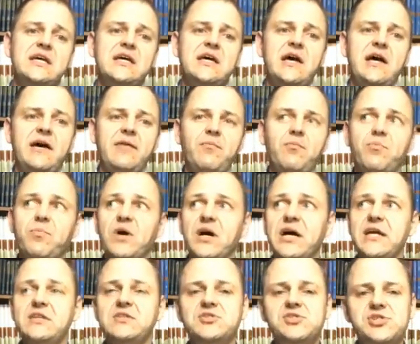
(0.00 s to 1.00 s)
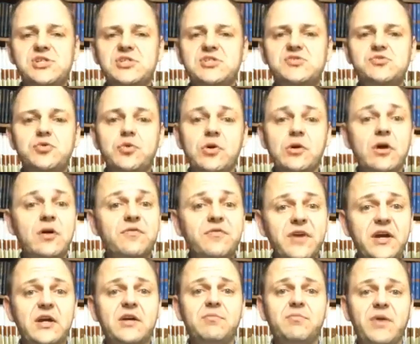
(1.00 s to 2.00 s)
uh, but just doing our
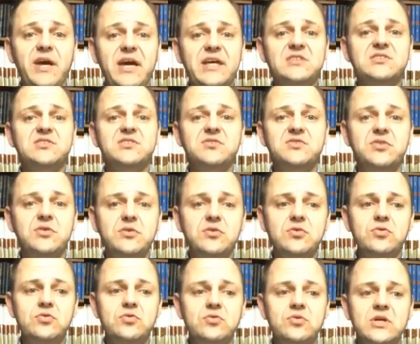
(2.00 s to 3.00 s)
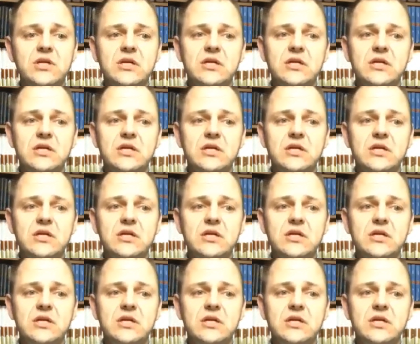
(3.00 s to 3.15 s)
very best to